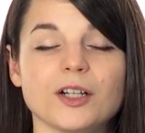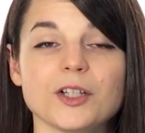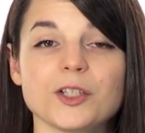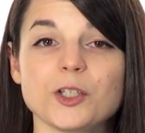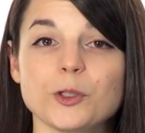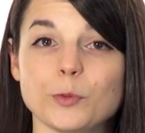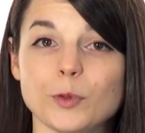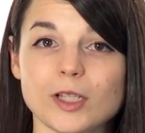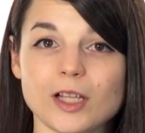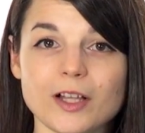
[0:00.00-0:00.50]
You
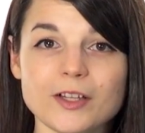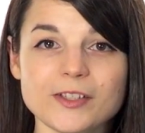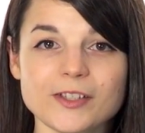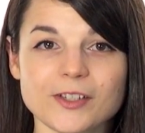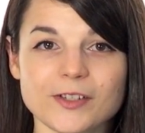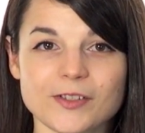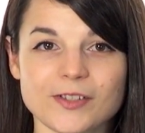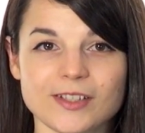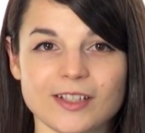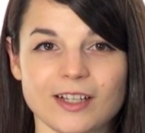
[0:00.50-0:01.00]
will also
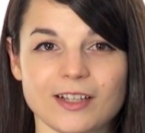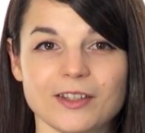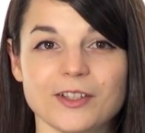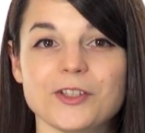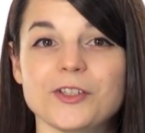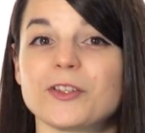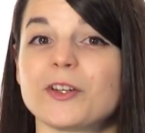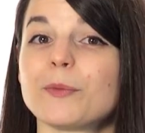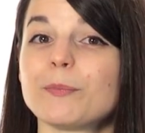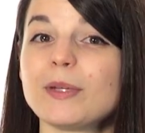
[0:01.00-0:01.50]
see that
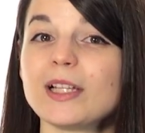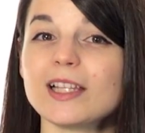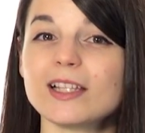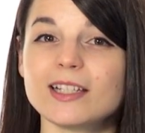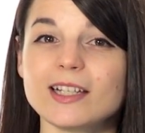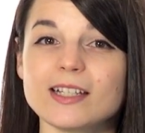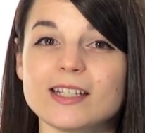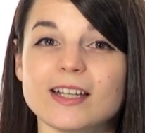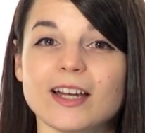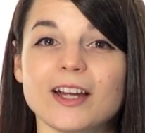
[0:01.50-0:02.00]
your
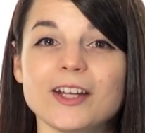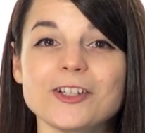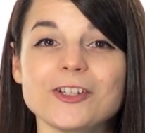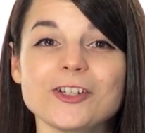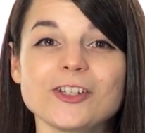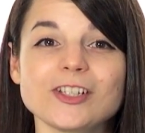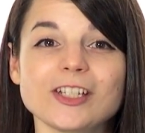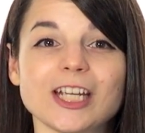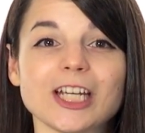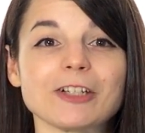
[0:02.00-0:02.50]
ability to
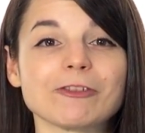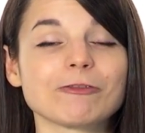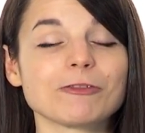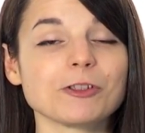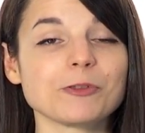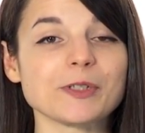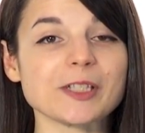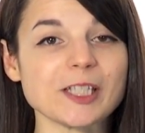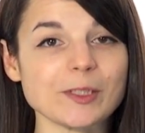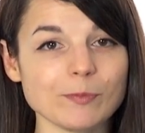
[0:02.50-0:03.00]
understand
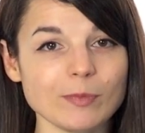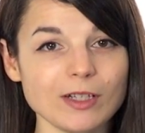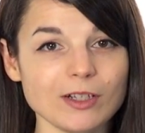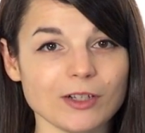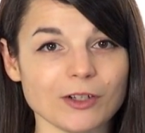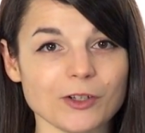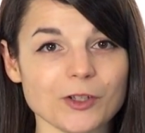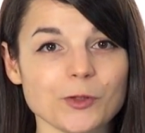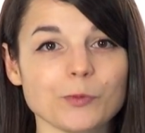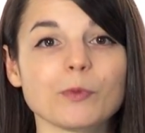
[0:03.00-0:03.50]
fluent
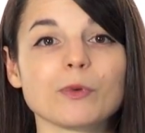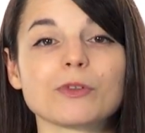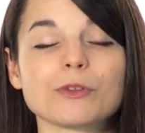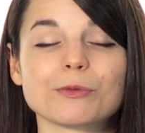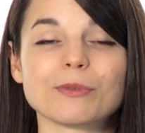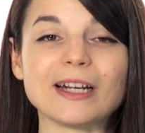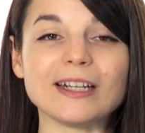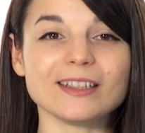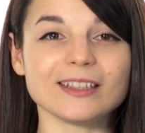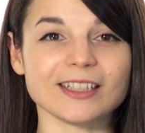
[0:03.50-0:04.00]
speakers will
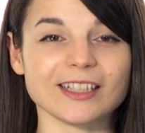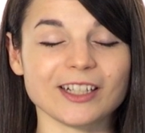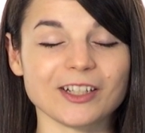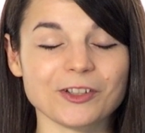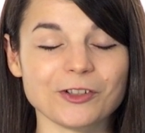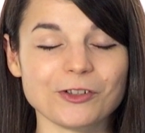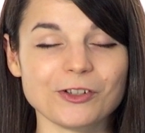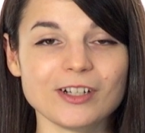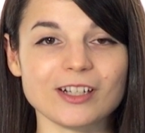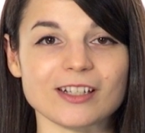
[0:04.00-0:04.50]
greatly
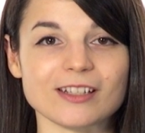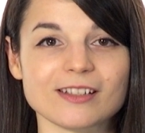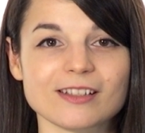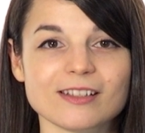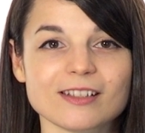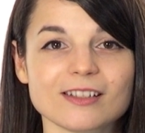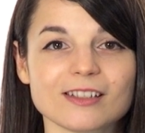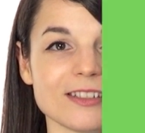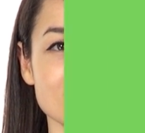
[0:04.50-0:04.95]
increase.